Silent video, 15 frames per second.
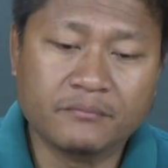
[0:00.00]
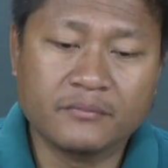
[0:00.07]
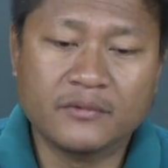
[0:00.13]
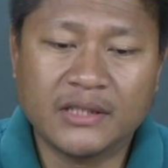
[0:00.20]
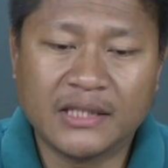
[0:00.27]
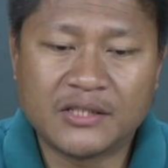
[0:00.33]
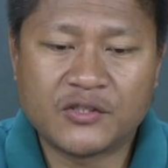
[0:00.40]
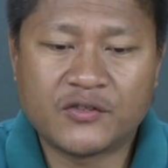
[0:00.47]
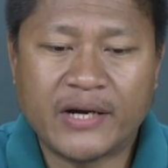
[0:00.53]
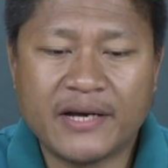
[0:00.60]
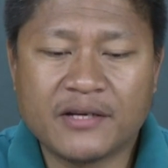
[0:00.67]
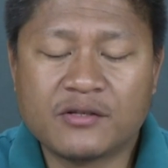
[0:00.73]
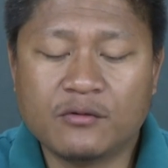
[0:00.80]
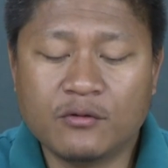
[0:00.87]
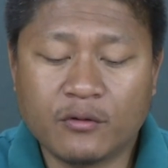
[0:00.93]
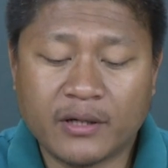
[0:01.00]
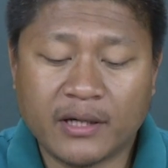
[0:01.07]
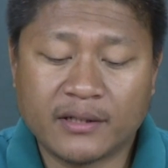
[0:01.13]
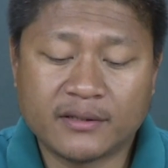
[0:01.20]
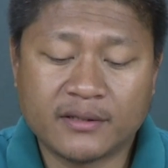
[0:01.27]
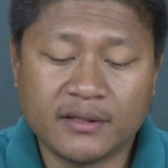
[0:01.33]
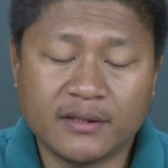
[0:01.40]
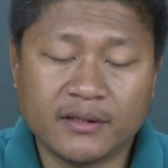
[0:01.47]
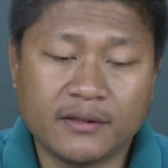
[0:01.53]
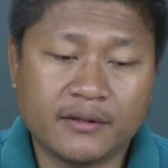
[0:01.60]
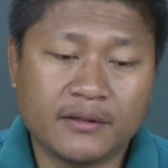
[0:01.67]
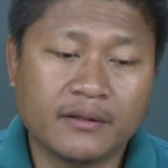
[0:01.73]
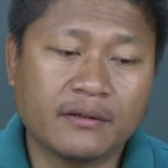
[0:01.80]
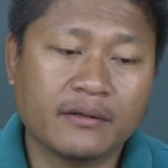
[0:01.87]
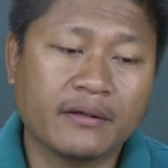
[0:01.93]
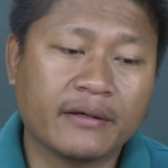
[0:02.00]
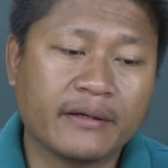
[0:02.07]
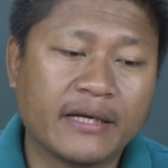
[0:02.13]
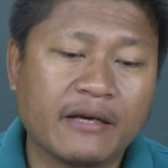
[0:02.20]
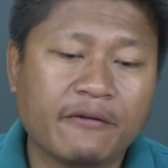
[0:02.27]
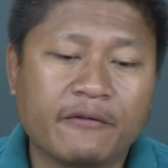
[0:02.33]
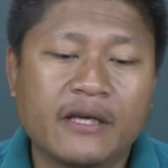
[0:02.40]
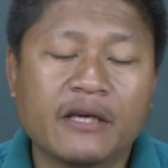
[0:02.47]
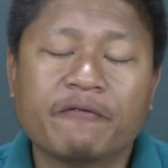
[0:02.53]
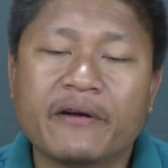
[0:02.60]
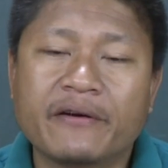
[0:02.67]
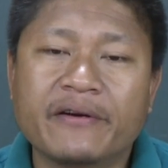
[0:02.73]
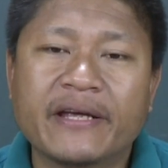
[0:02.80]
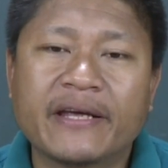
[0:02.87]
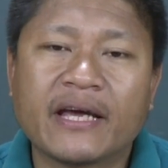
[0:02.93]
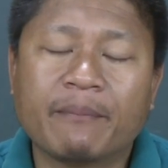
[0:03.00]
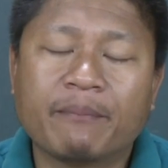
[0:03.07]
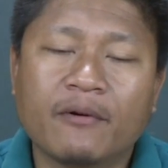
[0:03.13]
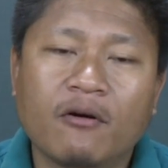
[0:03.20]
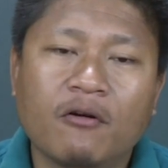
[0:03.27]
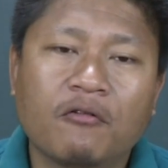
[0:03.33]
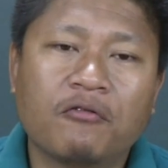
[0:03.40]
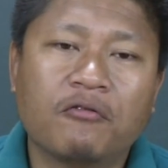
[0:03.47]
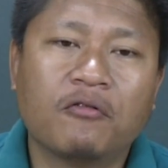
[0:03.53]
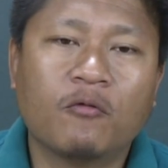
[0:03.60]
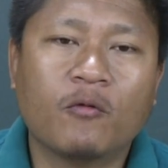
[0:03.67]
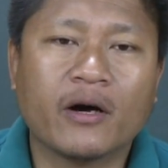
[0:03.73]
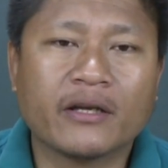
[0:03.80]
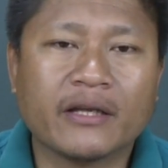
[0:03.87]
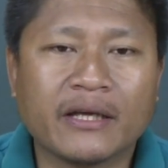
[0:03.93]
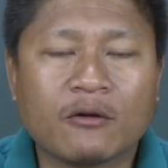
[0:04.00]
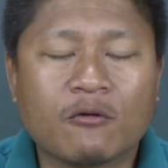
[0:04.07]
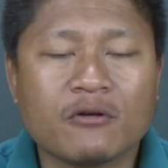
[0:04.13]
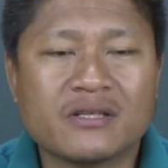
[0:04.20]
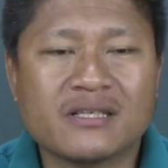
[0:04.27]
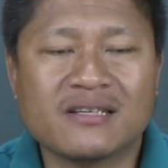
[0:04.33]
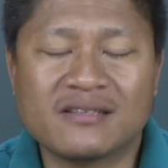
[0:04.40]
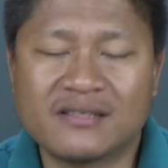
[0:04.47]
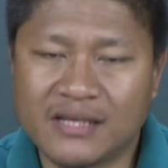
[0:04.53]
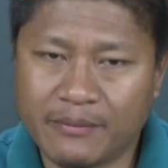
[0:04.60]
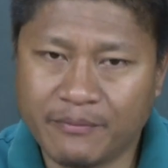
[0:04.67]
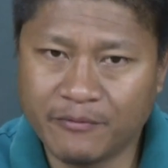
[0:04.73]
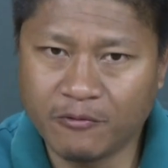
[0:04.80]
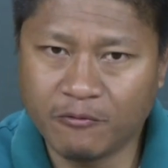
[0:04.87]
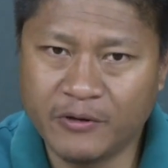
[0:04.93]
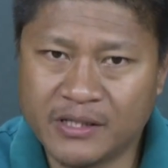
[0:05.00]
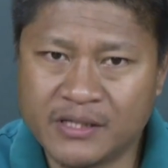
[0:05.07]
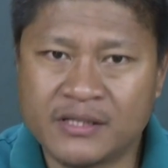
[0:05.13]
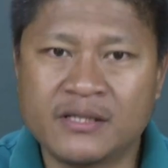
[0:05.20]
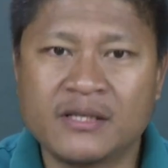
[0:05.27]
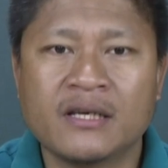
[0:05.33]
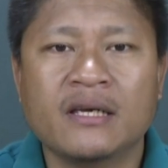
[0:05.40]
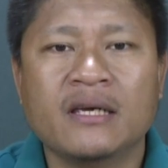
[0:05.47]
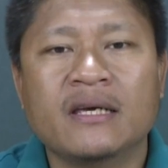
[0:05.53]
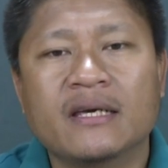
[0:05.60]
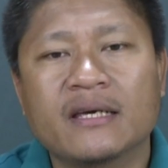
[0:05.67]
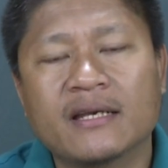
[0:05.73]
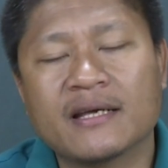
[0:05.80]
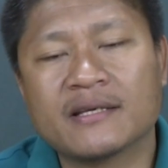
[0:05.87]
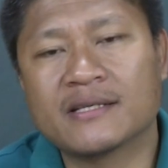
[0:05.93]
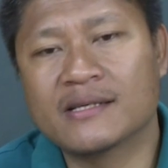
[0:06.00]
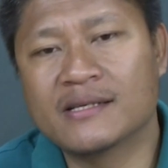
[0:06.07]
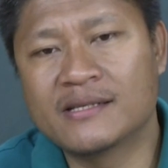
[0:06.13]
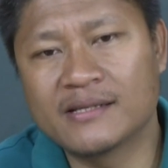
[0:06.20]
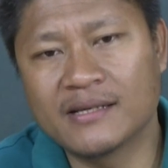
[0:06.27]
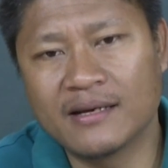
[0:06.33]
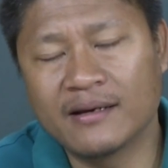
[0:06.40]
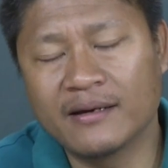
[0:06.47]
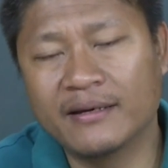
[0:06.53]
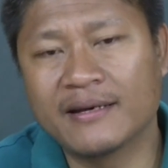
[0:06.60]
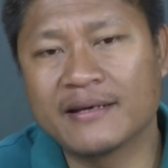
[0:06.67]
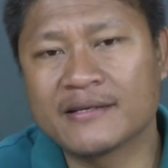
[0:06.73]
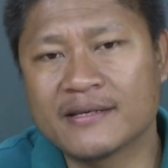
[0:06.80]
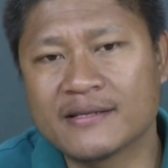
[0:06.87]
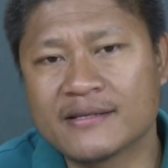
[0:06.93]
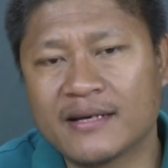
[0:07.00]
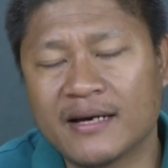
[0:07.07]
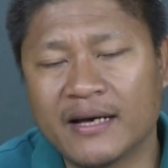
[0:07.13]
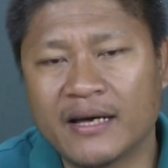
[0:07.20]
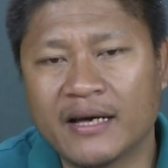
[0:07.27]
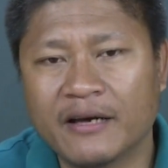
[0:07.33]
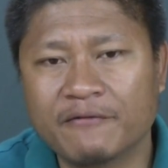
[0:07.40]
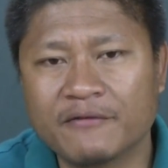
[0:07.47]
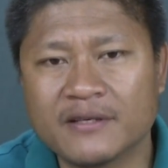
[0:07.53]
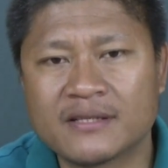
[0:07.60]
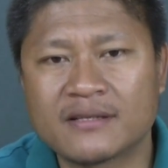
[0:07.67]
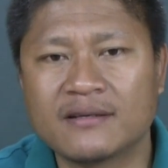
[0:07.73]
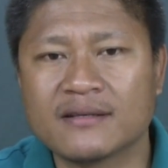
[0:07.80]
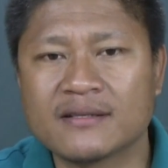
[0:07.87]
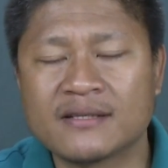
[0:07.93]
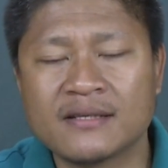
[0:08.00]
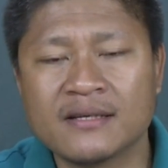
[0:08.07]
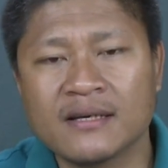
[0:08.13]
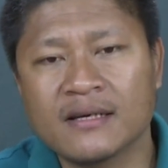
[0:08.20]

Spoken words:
let us try to look at give a recap of what ecosystem, which in a sense I have discussed